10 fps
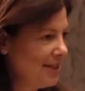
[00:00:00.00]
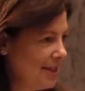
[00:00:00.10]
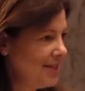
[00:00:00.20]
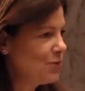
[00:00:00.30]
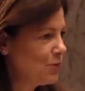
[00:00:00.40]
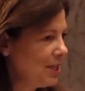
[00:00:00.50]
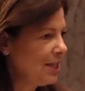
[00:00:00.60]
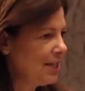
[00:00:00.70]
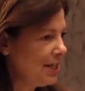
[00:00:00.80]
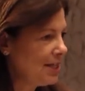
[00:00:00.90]
This
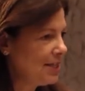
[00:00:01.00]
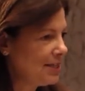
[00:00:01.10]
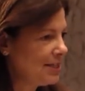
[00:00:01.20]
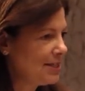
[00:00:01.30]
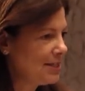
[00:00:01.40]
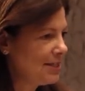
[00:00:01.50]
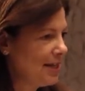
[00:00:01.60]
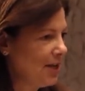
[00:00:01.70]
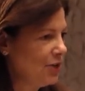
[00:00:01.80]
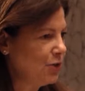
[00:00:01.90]
really is
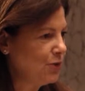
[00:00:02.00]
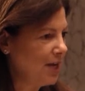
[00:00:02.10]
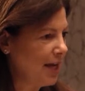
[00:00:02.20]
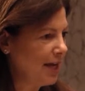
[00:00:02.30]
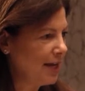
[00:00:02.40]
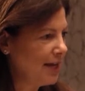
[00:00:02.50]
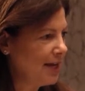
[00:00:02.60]
a new day,